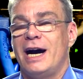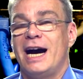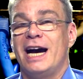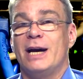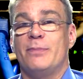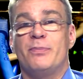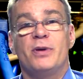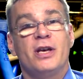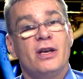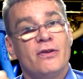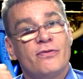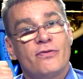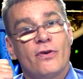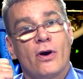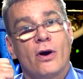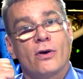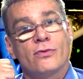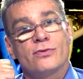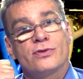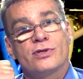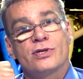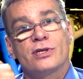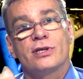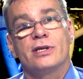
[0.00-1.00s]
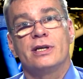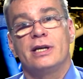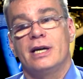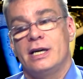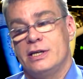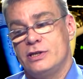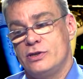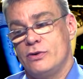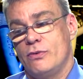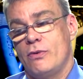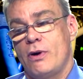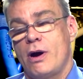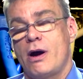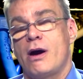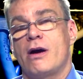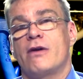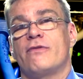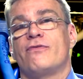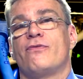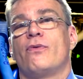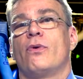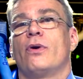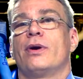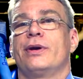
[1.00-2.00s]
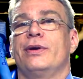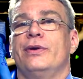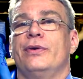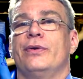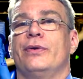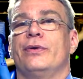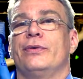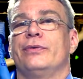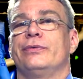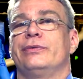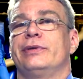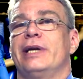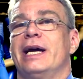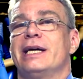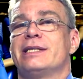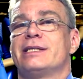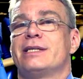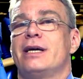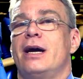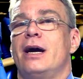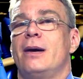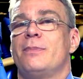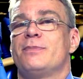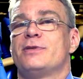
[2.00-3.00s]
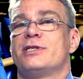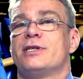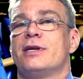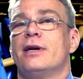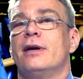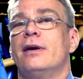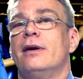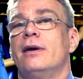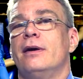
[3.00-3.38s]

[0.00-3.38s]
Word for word: IP phones as you are for your desktops,